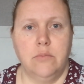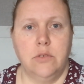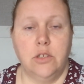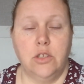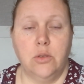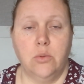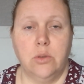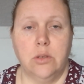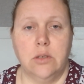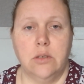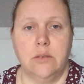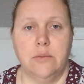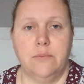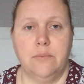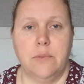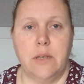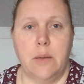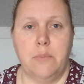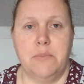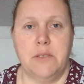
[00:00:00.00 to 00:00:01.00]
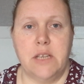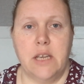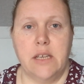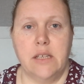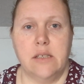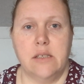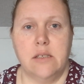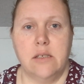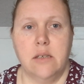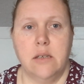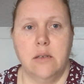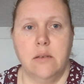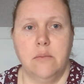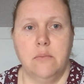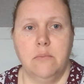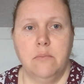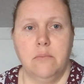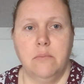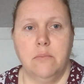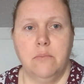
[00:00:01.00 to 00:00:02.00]
do a update
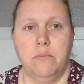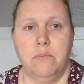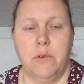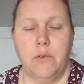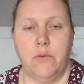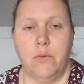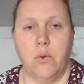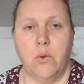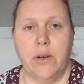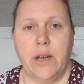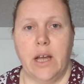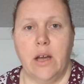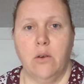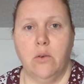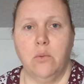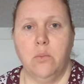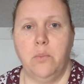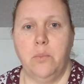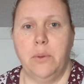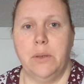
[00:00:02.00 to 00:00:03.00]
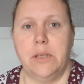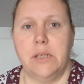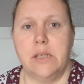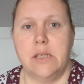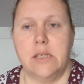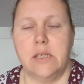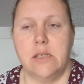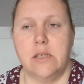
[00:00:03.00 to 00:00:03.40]
before now, but